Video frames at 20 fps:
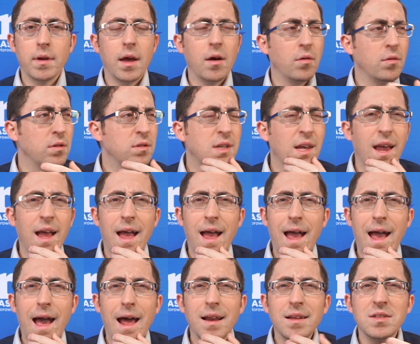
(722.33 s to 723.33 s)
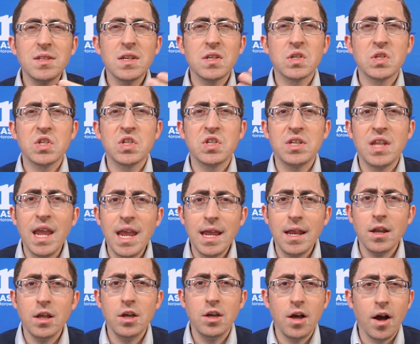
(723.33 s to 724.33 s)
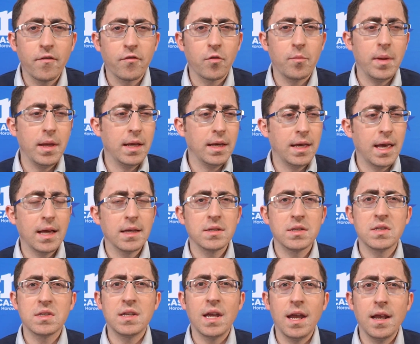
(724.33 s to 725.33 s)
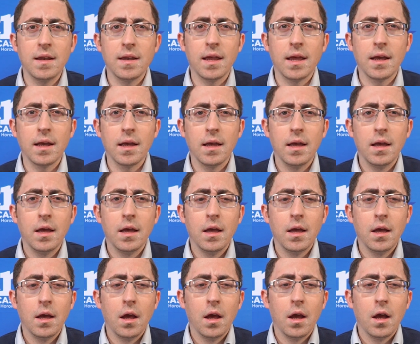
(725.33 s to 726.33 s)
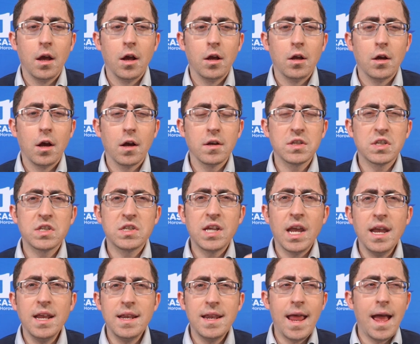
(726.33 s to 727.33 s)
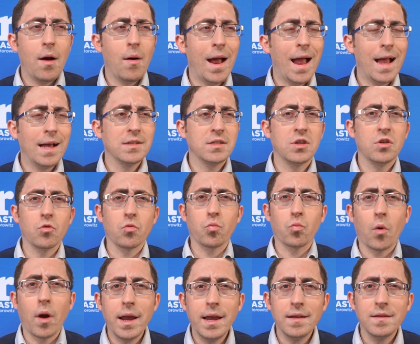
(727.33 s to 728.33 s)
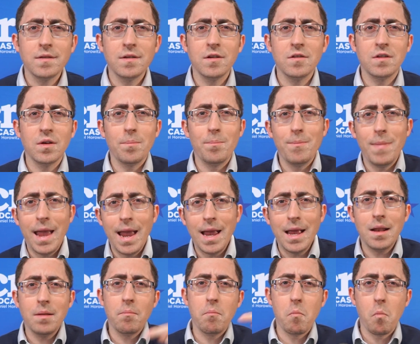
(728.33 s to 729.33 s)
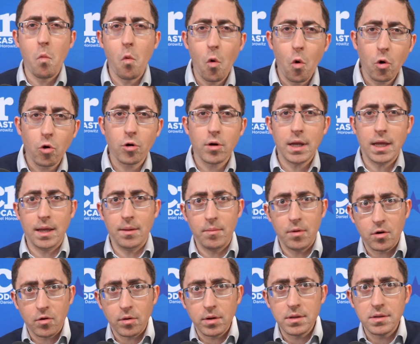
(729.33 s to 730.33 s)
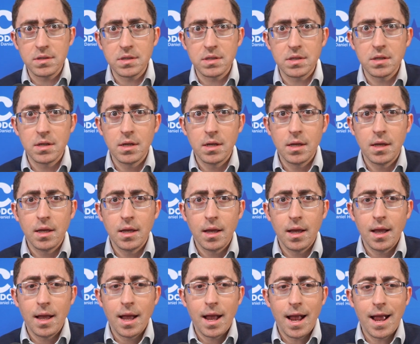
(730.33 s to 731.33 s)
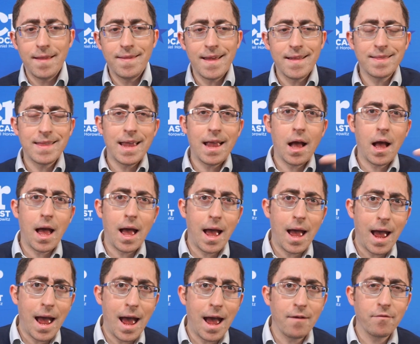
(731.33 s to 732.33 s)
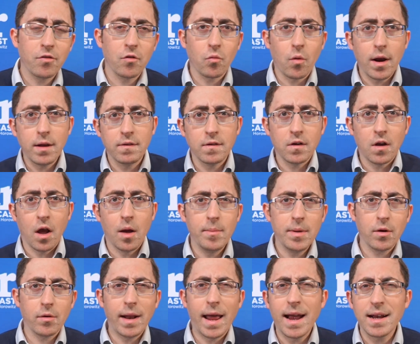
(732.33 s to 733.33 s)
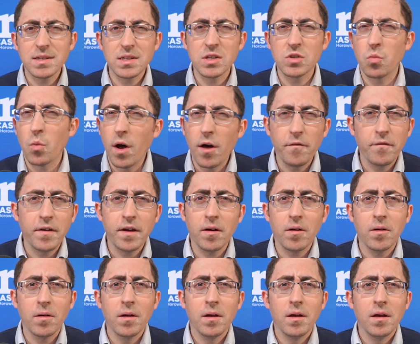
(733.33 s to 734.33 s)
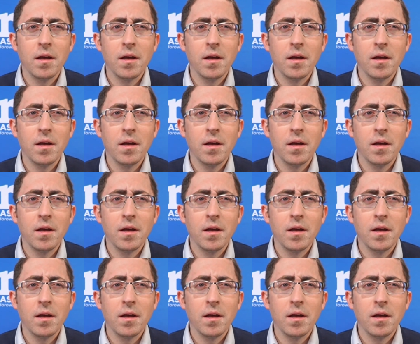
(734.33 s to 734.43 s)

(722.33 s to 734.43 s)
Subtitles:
Now, you say, how does a state government get standing? A state now has the right to demand more immigrants and that they have the right to come here and access welfare?